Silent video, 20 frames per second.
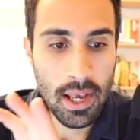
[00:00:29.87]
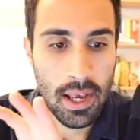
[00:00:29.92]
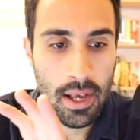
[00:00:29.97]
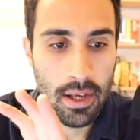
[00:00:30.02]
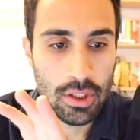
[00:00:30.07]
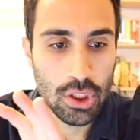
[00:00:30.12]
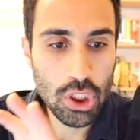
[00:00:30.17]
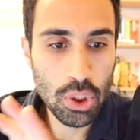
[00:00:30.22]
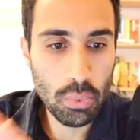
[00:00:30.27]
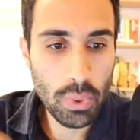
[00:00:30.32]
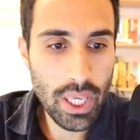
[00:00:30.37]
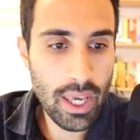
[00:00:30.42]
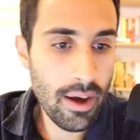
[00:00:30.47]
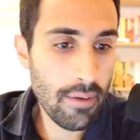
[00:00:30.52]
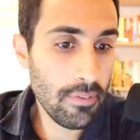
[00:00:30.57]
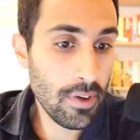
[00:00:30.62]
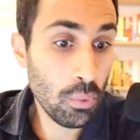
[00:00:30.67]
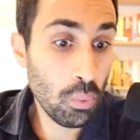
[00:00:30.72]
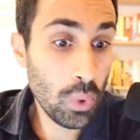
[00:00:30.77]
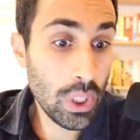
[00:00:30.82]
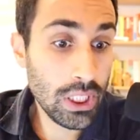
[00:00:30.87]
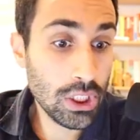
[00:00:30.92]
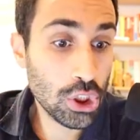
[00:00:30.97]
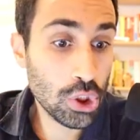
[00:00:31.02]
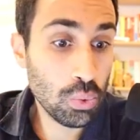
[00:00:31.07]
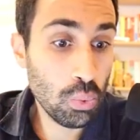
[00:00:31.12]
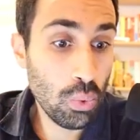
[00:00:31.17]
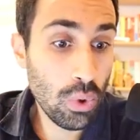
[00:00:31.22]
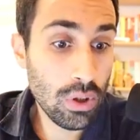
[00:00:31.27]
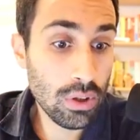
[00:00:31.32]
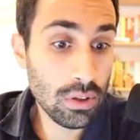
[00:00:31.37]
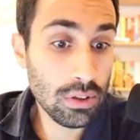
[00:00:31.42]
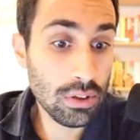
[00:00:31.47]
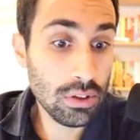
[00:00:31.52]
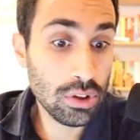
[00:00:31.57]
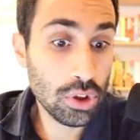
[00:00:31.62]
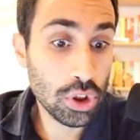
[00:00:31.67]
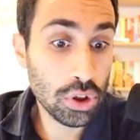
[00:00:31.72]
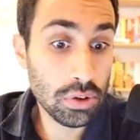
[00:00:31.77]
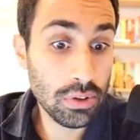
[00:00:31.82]
So we have a wastewater
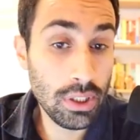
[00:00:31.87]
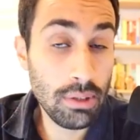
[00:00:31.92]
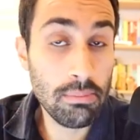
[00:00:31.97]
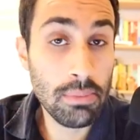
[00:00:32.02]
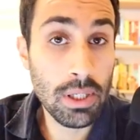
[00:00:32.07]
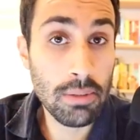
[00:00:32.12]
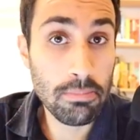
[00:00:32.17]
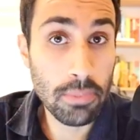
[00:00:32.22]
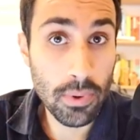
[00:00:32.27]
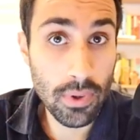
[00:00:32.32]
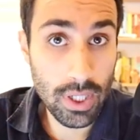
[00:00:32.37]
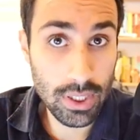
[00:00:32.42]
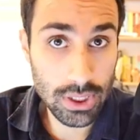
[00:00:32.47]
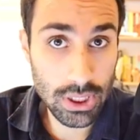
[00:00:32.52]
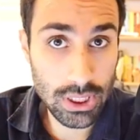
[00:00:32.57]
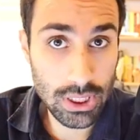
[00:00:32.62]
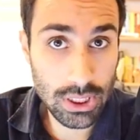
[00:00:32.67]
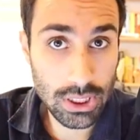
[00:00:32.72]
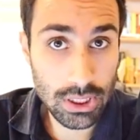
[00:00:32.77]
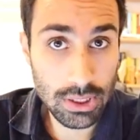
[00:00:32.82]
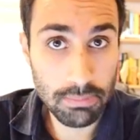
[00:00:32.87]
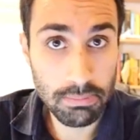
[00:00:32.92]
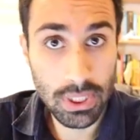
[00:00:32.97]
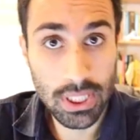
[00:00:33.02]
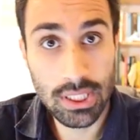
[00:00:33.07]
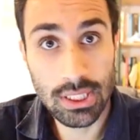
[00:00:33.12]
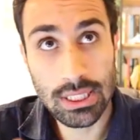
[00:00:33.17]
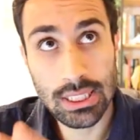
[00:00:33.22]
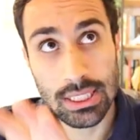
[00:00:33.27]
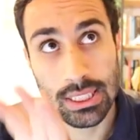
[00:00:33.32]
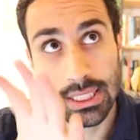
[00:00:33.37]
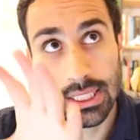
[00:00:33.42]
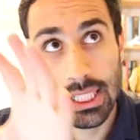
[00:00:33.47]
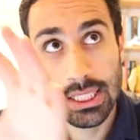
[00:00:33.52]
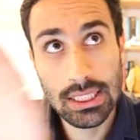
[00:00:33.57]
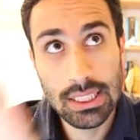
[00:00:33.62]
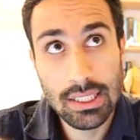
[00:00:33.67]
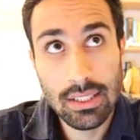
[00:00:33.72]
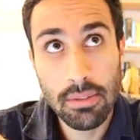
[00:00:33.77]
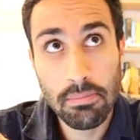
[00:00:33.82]
treatment process because it says
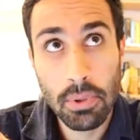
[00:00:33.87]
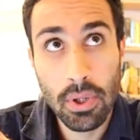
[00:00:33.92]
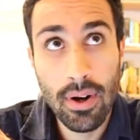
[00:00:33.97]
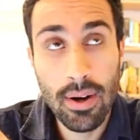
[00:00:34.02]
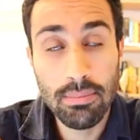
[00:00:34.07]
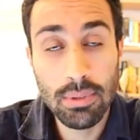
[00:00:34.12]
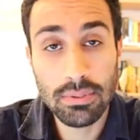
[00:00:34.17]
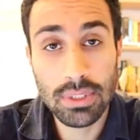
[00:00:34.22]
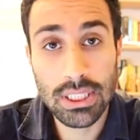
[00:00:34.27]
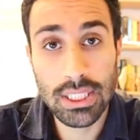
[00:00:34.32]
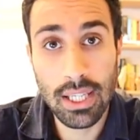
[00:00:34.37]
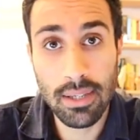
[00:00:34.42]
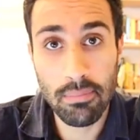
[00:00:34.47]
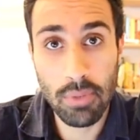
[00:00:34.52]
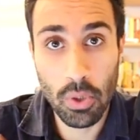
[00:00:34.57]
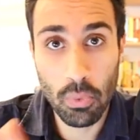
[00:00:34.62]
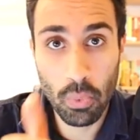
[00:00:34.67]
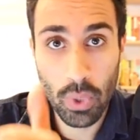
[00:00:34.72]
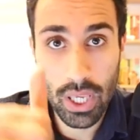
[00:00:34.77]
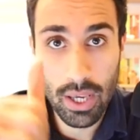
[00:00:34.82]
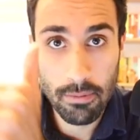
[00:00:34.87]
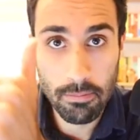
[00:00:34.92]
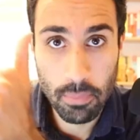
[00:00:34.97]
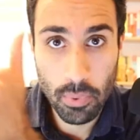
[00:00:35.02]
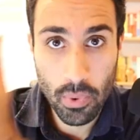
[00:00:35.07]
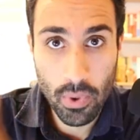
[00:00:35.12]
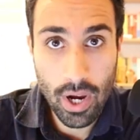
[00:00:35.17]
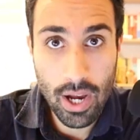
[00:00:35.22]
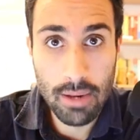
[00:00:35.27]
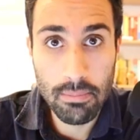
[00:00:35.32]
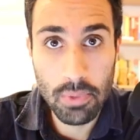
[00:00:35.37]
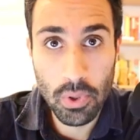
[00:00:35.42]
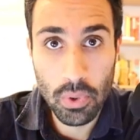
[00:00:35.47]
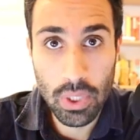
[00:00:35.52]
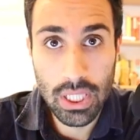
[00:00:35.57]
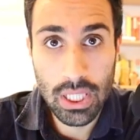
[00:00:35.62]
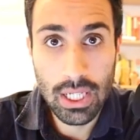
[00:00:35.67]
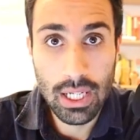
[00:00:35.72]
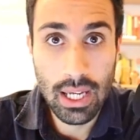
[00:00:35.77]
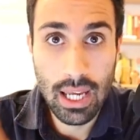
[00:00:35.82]
in the problem statement we have
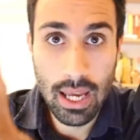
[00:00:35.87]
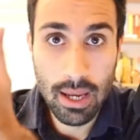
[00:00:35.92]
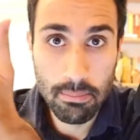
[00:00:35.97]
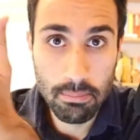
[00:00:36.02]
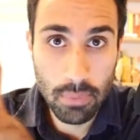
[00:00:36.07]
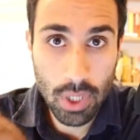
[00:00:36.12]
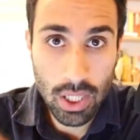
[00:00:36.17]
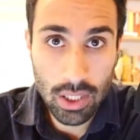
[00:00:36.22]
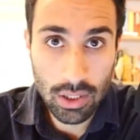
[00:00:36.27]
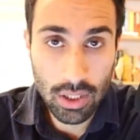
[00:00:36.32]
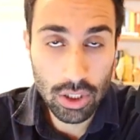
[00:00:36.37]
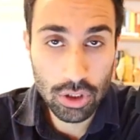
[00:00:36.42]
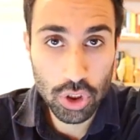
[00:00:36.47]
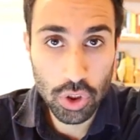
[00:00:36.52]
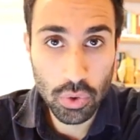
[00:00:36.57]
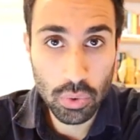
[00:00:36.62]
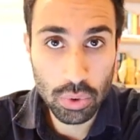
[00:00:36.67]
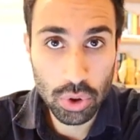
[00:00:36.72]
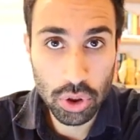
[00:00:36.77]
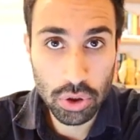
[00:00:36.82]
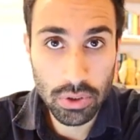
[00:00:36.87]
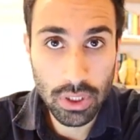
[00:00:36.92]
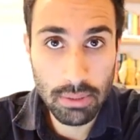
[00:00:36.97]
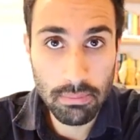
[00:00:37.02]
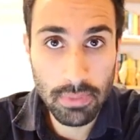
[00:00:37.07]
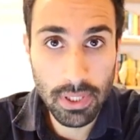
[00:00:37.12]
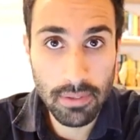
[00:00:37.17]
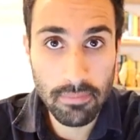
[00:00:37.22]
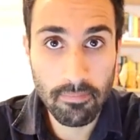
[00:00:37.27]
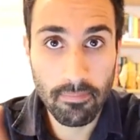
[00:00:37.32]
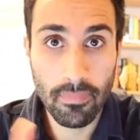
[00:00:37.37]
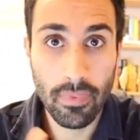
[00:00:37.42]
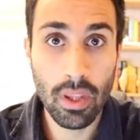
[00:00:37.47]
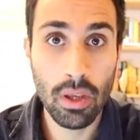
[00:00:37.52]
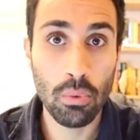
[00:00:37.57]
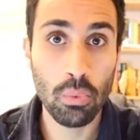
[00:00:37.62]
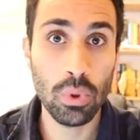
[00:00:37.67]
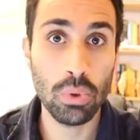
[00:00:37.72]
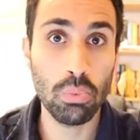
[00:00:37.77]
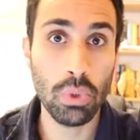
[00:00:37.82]
primary and biological treatment.
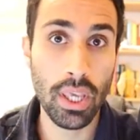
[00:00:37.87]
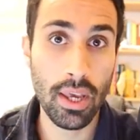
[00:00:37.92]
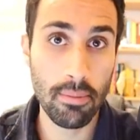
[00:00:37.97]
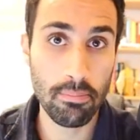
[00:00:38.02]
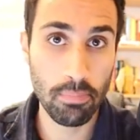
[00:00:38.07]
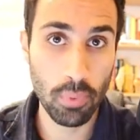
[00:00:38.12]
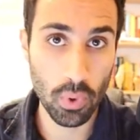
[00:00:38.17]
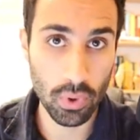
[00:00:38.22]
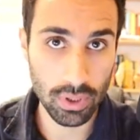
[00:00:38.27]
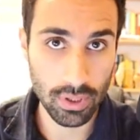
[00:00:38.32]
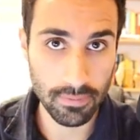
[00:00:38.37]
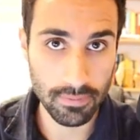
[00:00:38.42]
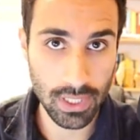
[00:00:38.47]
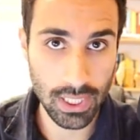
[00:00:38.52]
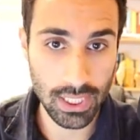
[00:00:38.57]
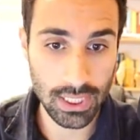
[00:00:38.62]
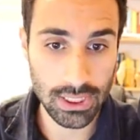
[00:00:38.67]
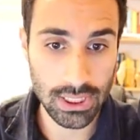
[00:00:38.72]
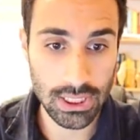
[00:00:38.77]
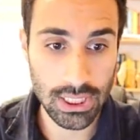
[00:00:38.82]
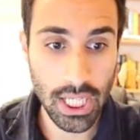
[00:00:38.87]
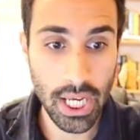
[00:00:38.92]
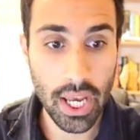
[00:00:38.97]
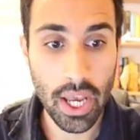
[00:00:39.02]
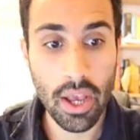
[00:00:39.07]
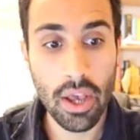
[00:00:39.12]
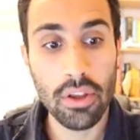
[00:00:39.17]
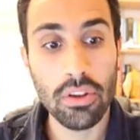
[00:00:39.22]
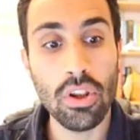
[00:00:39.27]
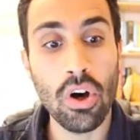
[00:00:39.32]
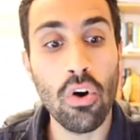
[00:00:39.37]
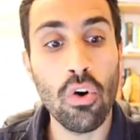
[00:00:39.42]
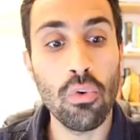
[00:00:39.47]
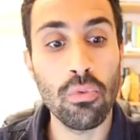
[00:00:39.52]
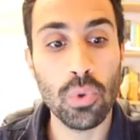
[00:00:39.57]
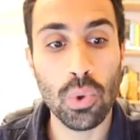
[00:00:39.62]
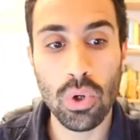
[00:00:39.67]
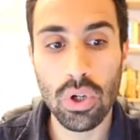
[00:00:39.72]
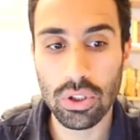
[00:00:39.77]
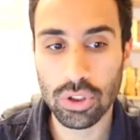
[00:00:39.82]
When we have both of these, the
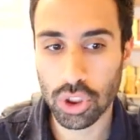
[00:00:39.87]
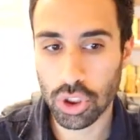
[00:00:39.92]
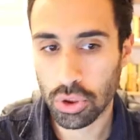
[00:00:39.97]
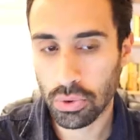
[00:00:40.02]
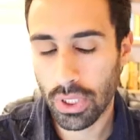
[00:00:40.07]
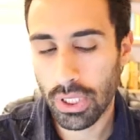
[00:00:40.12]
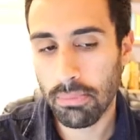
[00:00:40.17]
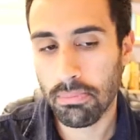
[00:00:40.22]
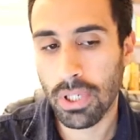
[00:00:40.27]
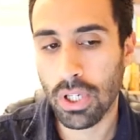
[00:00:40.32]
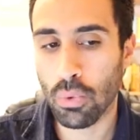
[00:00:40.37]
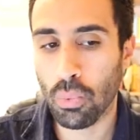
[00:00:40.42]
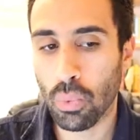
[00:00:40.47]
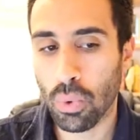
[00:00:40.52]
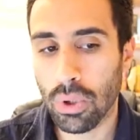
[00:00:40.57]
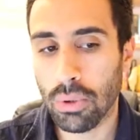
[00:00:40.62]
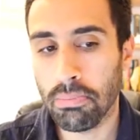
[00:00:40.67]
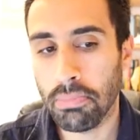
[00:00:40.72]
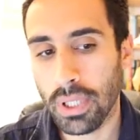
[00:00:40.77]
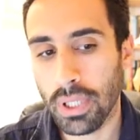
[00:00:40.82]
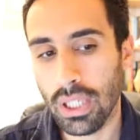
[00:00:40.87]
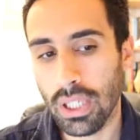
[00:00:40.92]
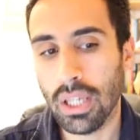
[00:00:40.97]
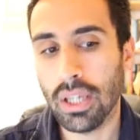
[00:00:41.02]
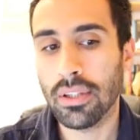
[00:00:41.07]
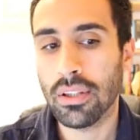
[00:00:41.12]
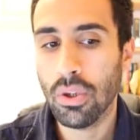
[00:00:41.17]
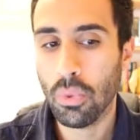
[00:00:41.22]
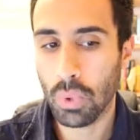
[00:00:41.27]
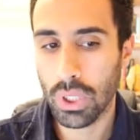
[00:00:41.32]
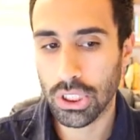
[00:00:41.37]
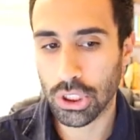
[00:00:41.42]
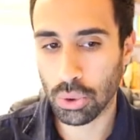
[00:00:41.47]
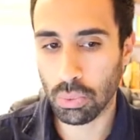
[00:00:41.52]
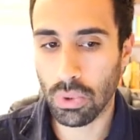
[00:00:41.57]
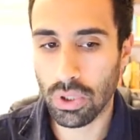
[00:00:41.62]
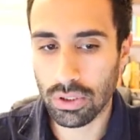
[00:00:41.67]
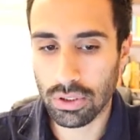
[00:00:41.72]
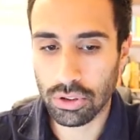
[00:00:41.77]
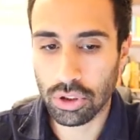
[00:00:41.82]
overall treatment will be the
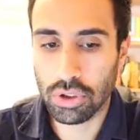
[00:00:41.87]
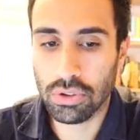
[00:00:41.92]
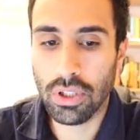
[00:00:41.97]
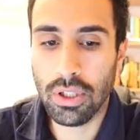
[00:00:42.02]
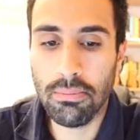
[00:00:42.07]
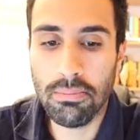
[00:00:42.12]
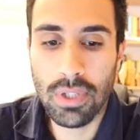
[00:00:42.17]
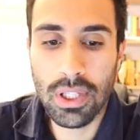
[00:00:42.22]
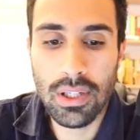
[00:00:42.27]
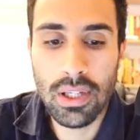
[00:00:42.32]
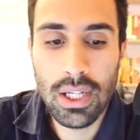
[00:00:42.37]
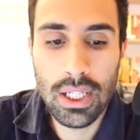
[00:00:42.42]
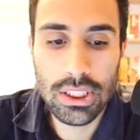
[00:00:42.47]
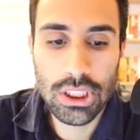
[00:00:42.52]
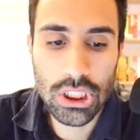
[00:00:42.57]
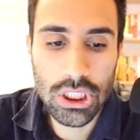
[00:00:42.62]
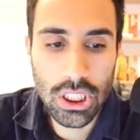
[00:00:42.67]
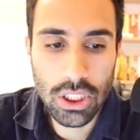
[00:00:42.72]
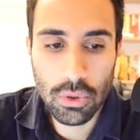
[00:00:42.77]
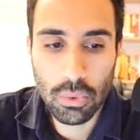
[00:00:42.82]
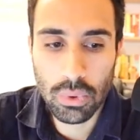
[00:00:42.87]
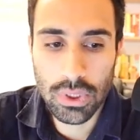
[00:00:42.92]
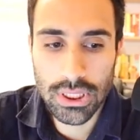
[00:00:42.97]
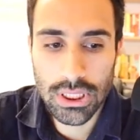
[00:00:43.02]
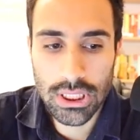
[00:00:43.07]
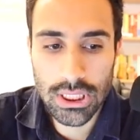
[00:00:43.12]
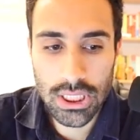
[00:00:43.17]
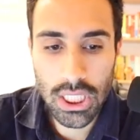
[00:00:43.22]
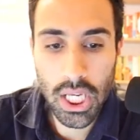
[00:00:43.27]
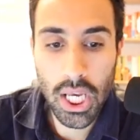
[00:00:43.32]
wastewater treatment sequence.